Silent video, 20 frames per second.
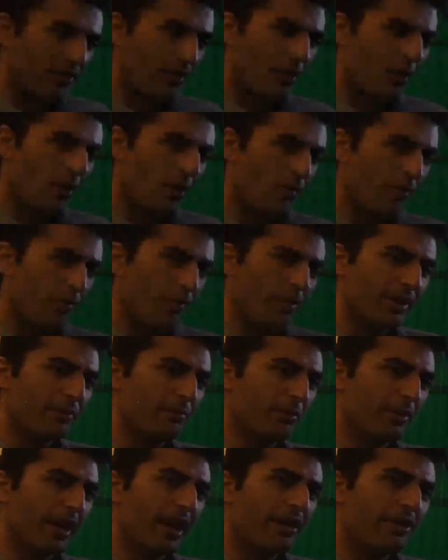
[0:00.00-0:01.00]
calm,
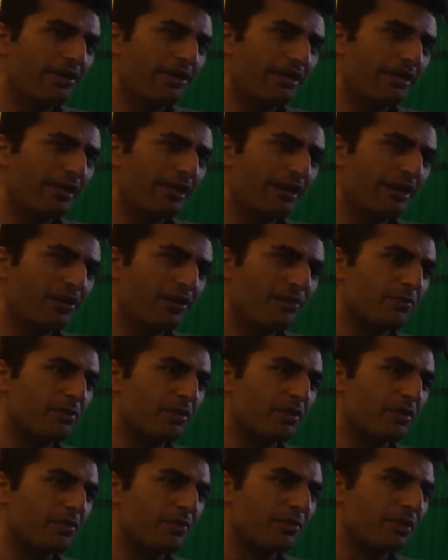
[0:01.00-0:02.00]
we actually
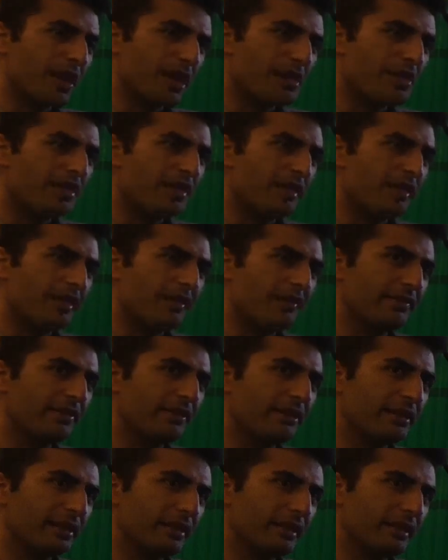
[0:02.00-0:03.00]
was surprisingly
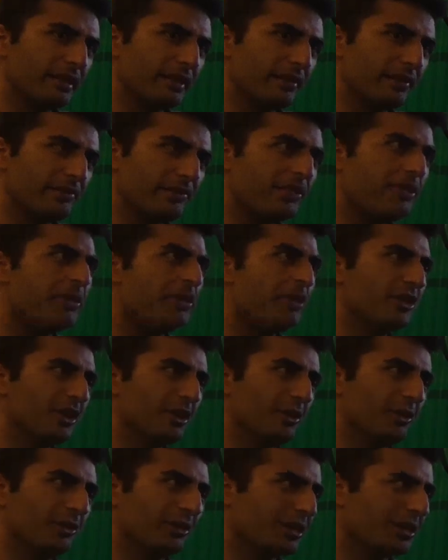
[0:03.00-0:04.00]
very
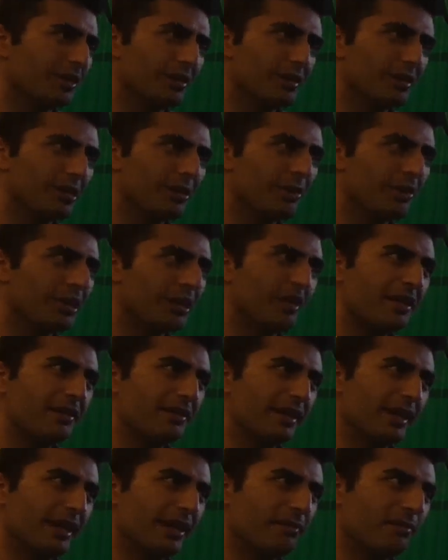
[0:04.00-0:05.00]
new. You don't hear
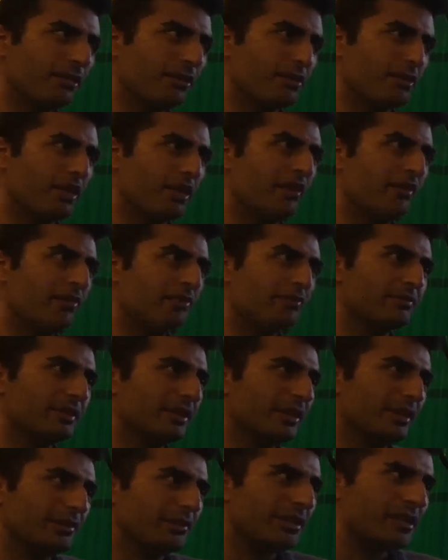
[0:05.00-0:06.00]
that much of.
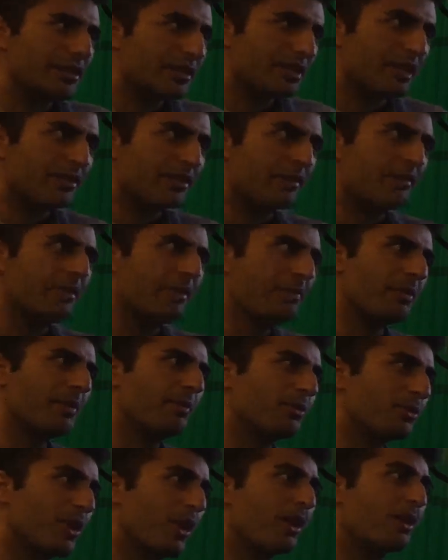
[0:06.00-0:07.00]
It's not something that
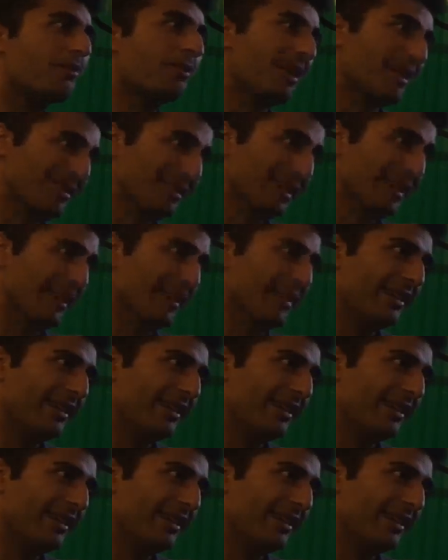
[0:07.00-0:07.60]
people talk about. That.